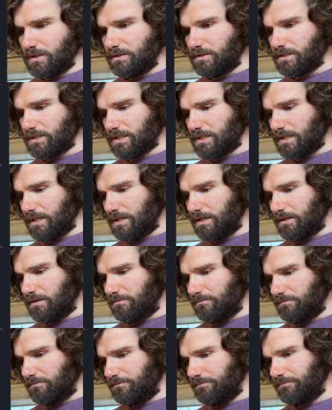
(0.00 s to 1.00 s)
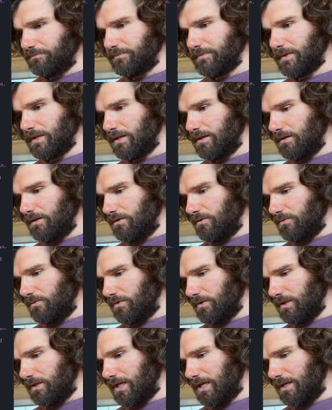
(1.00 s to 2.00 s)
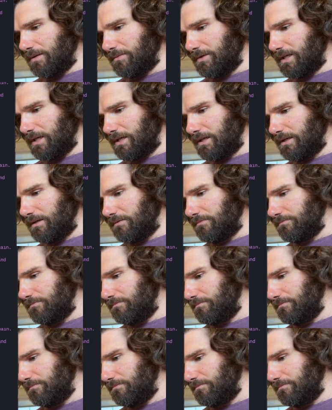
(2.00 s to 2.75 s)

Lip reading: let's see, we'll name it